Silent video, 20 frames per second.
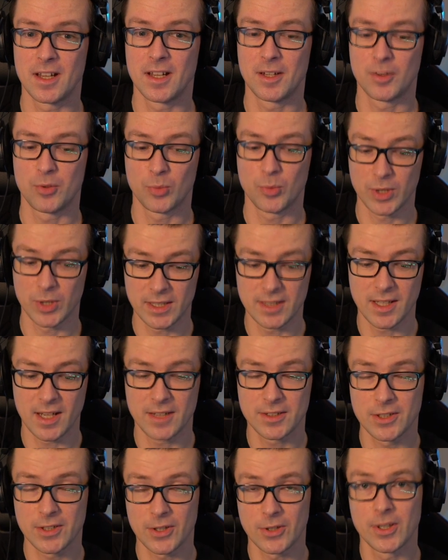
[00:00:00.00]
with
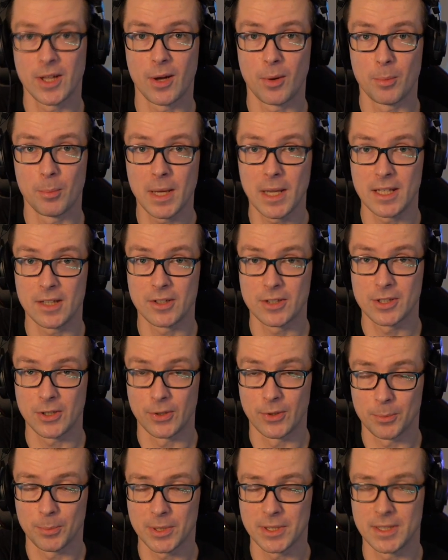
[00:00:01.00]
that Royal Mail
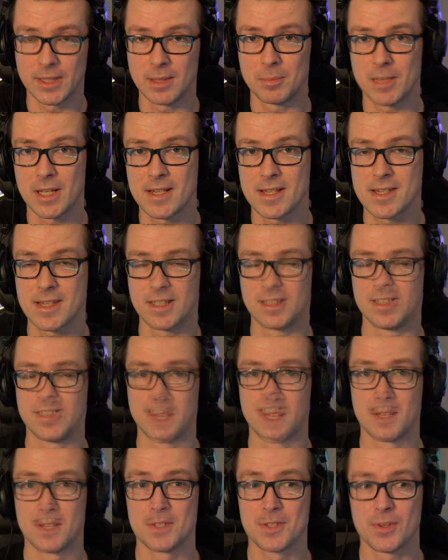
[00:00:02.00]
company,
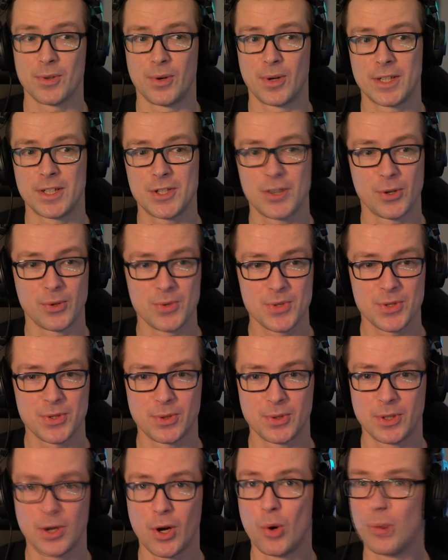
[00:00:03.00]
basically. So I chose
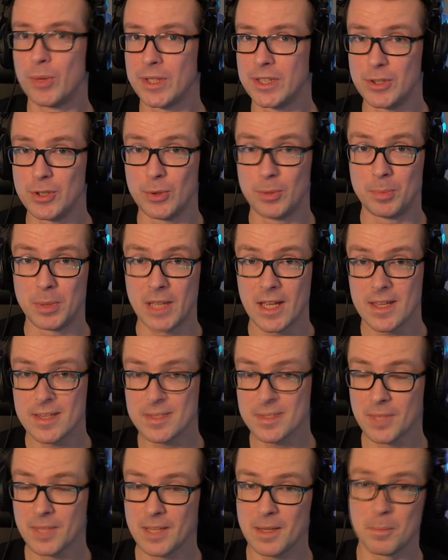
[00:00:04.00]
to go with
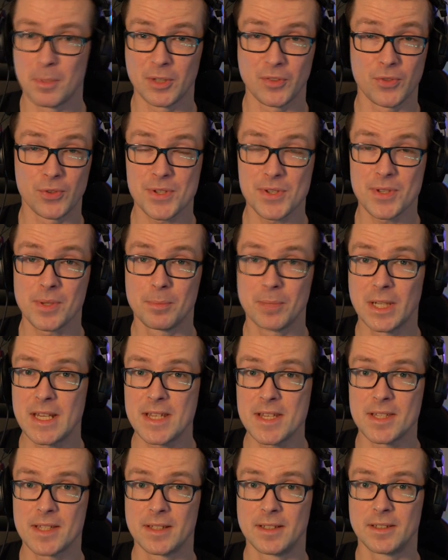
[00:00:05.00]
UPS. But for some
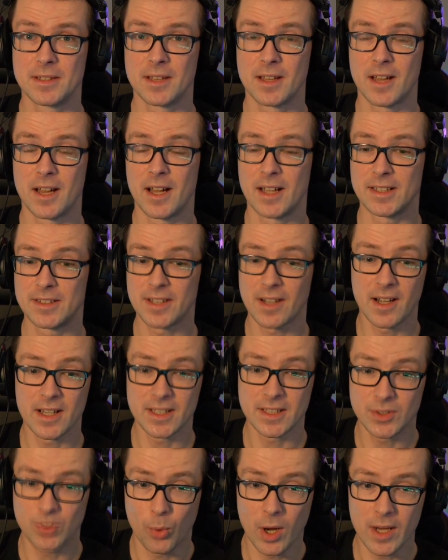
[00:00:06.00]
reason, I
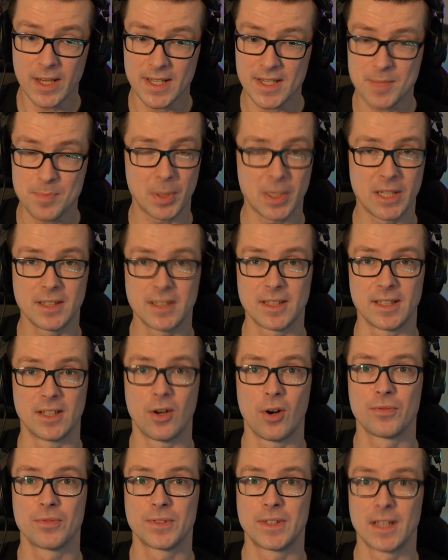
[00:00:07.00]
tried twice printing
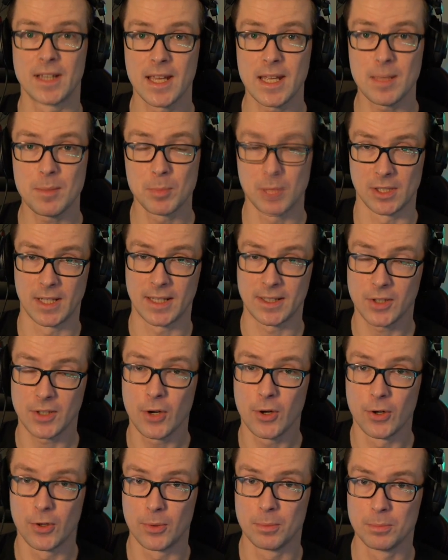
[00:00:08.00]
off the label at
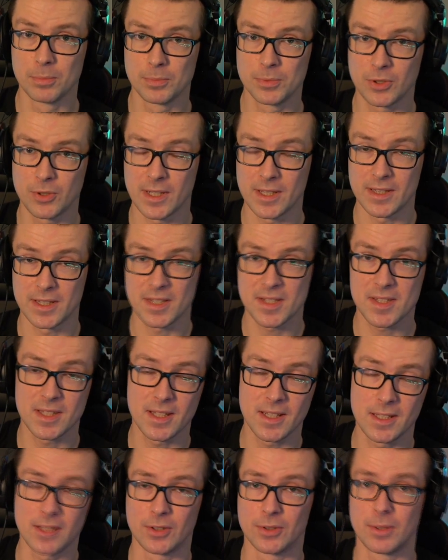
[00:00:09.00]
home to kind of
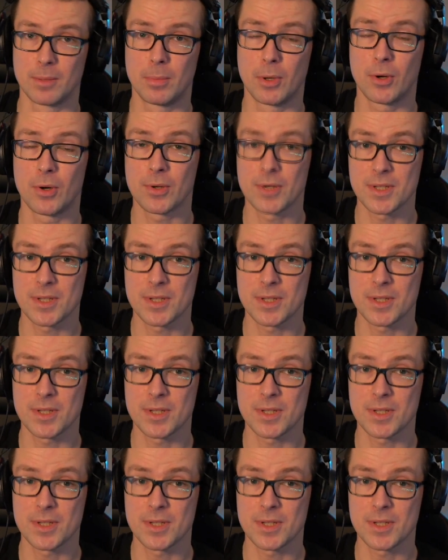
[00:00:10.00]
stick on the box